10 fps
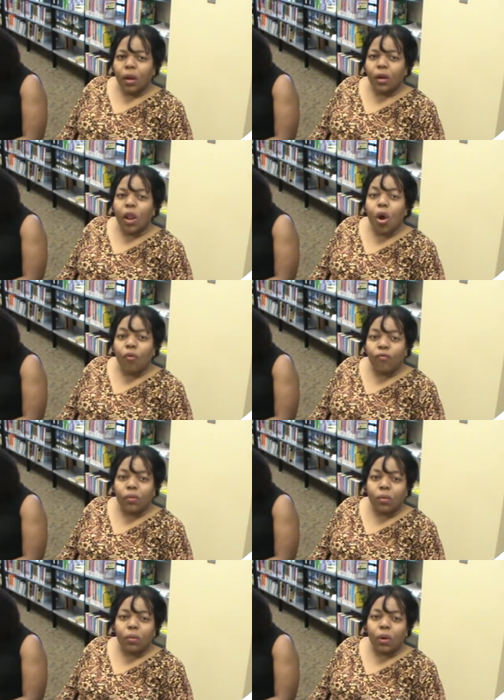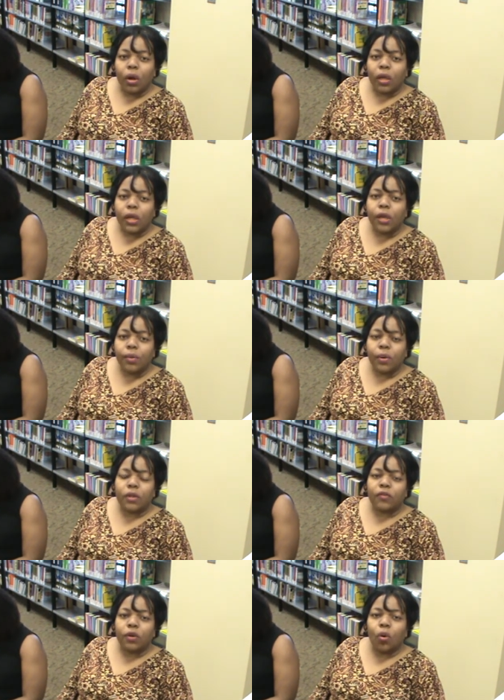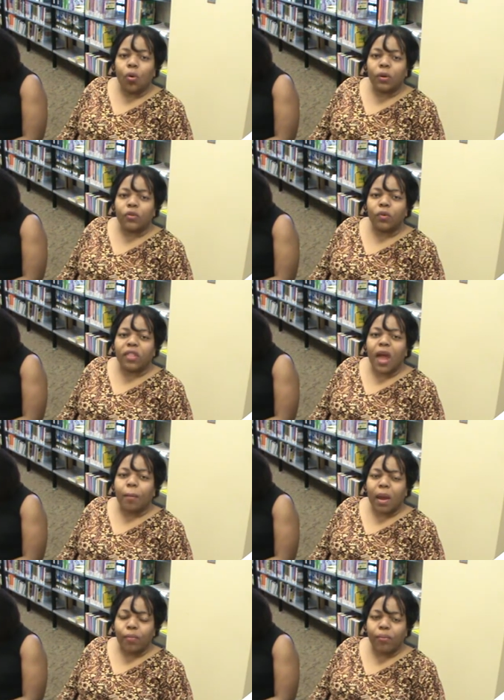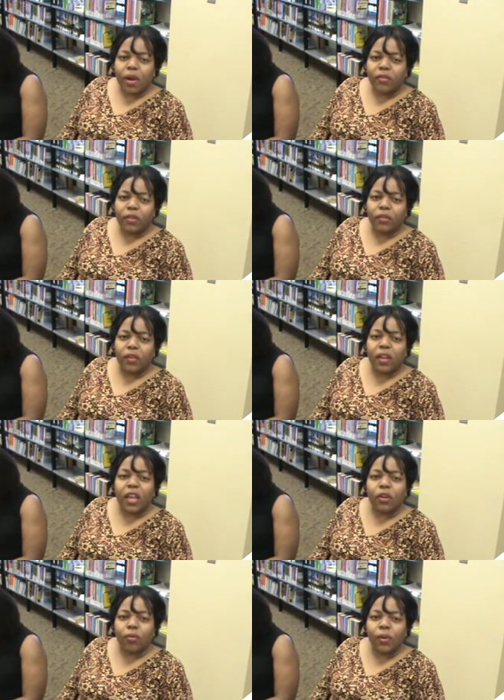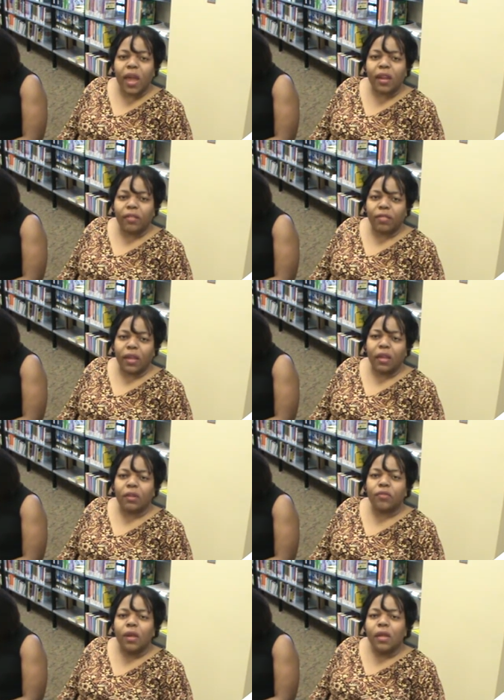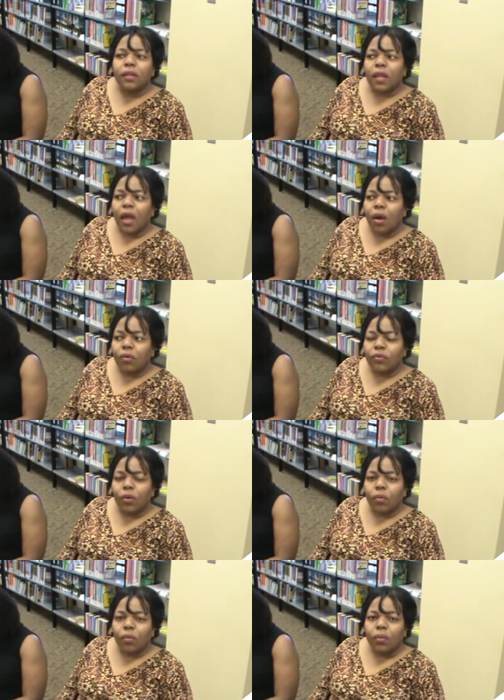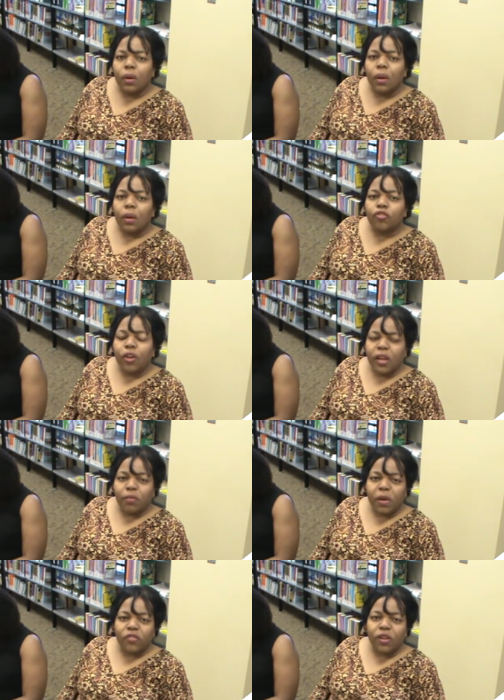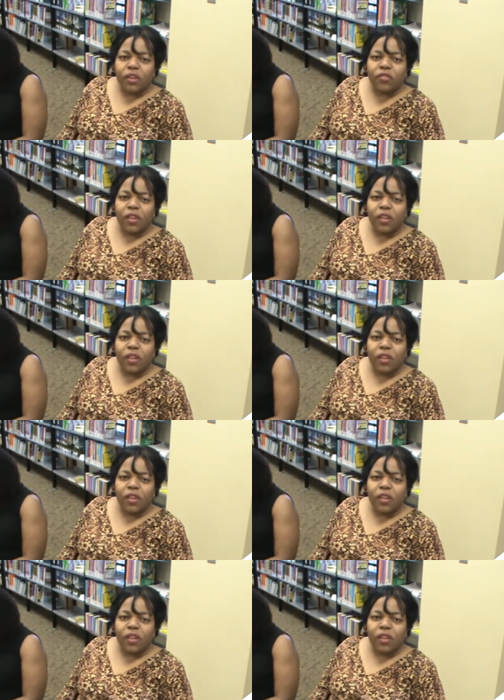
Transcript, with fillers: unlawful hearings and orders without my presence, and they created things. They also changed my son's